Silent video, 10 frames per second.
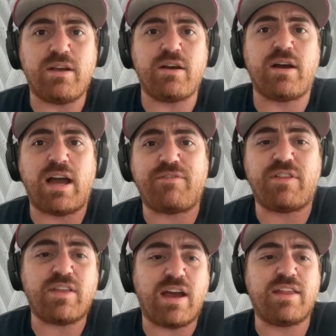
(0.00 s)
I
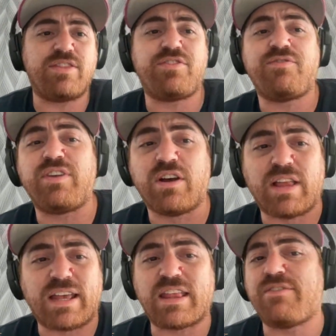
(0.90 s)
feel
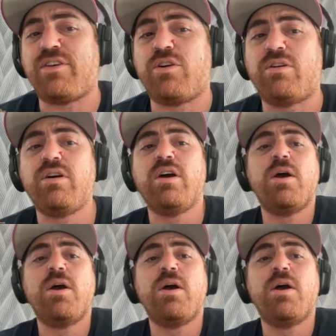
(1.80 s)
like they feel